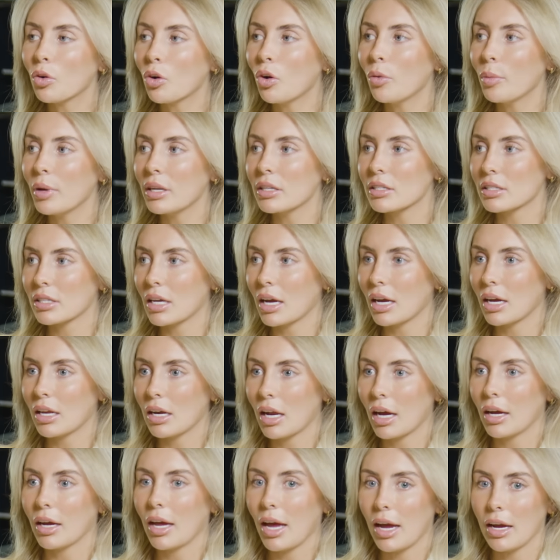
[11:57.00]
come in saying
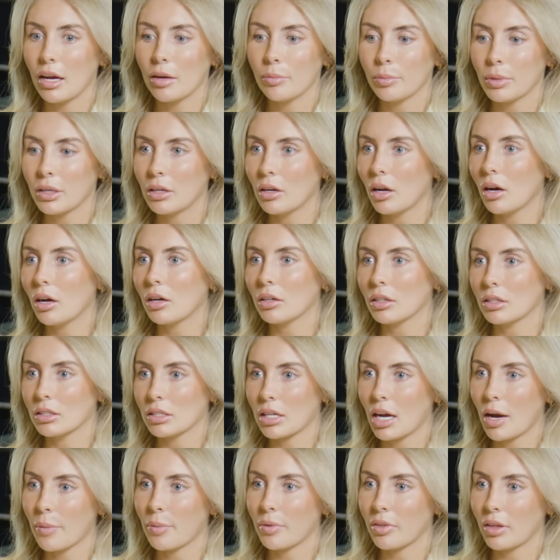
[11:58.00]
like, hey, I'm Bin Laden
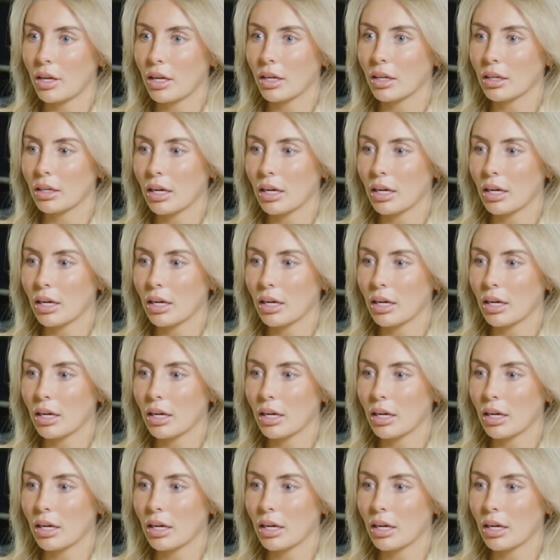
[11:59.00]
type of thing.